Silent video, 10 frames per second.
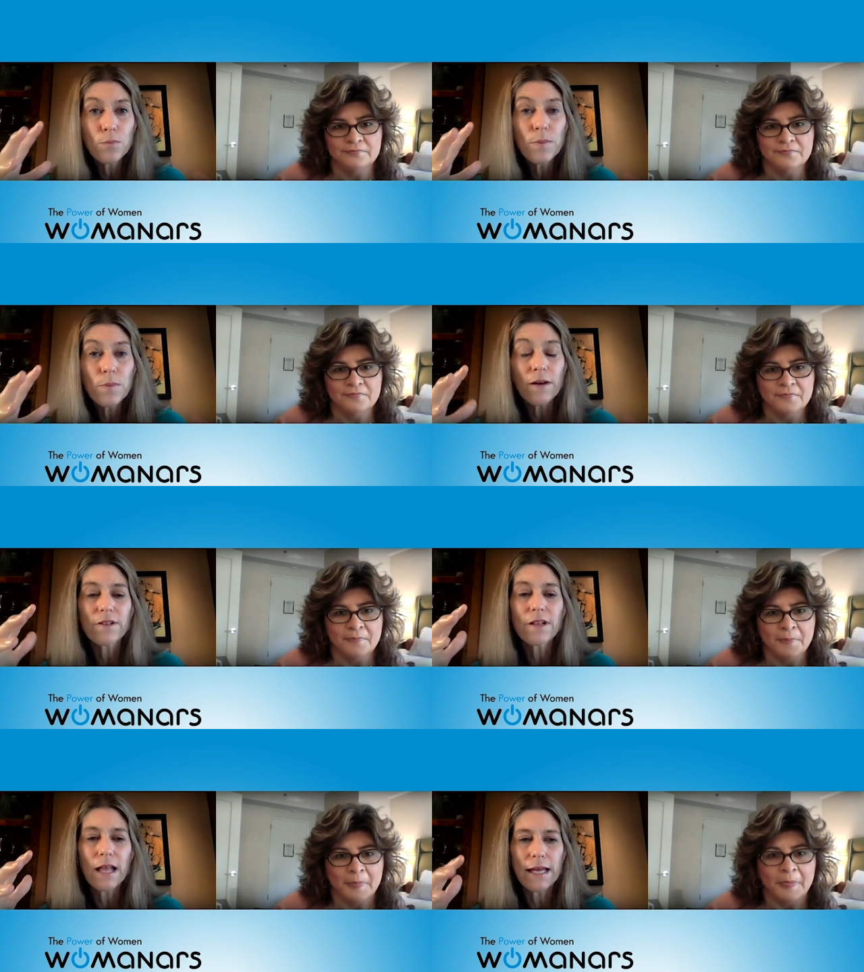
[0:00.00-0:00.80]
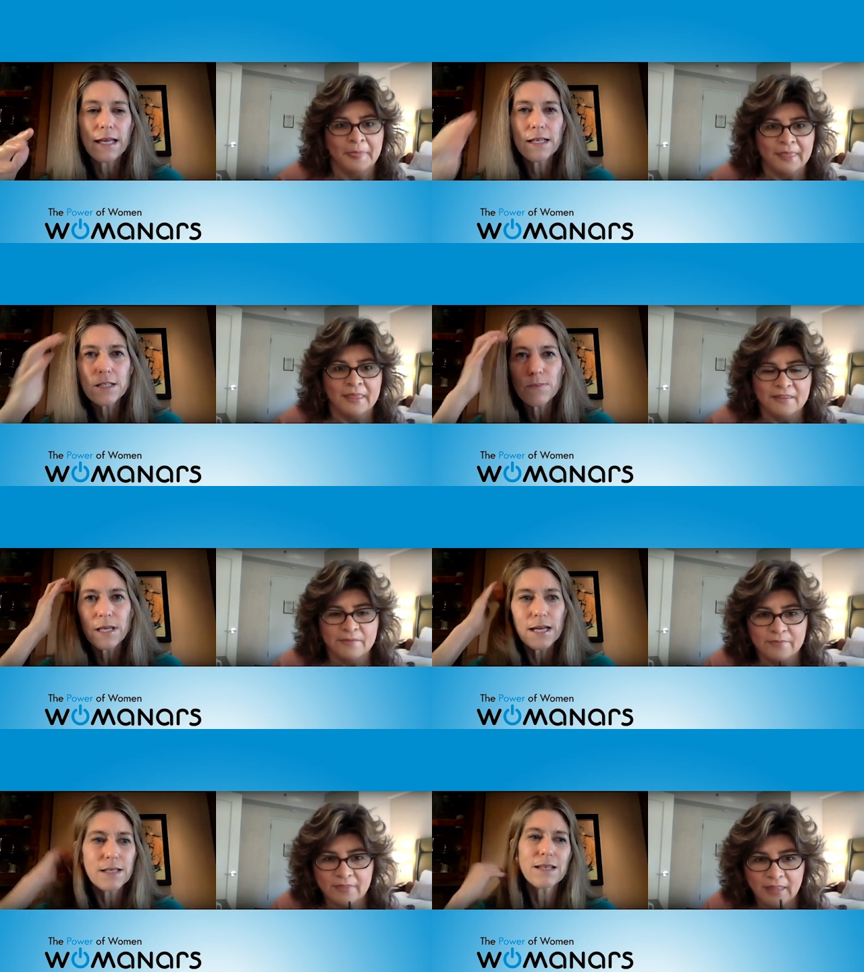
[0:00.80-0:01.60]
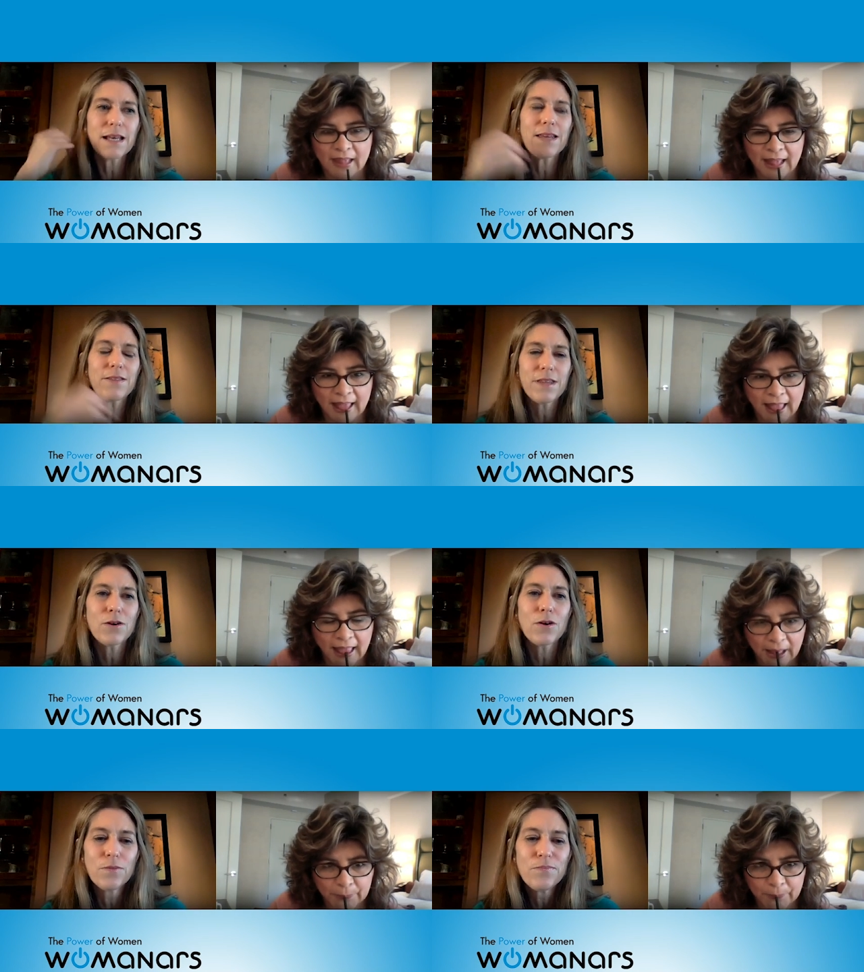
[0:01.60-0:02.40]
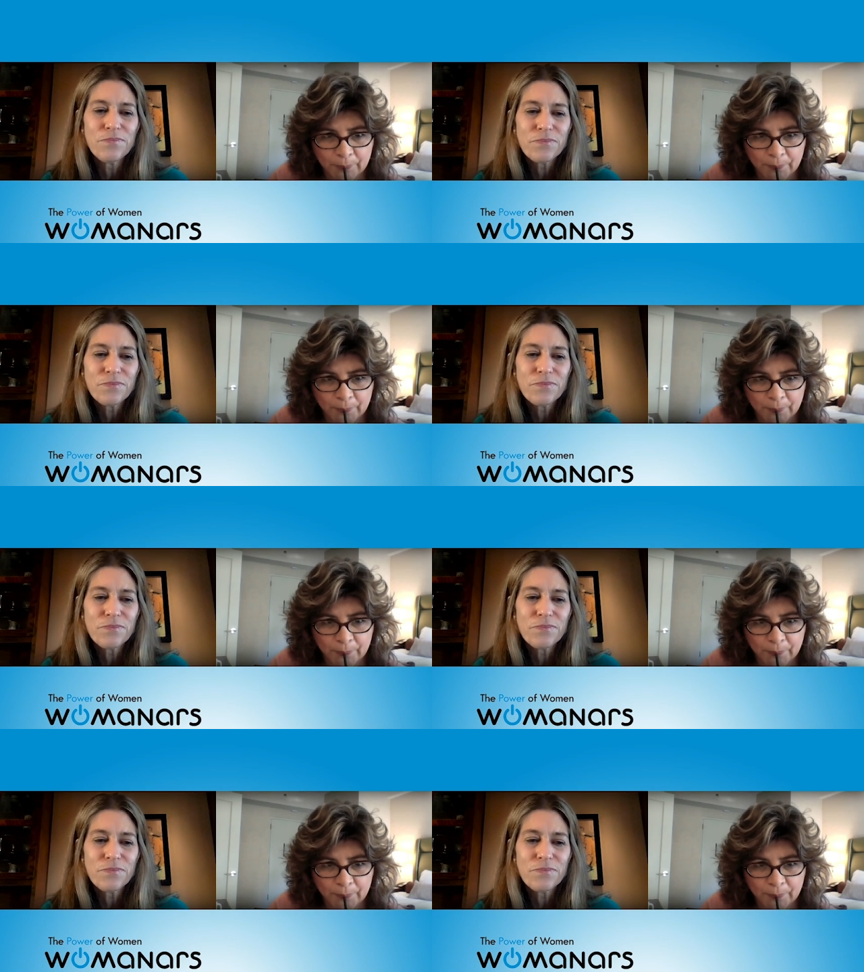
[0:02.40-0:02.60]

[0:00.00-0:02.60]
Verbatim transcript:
Speaker 1: group of clients because i think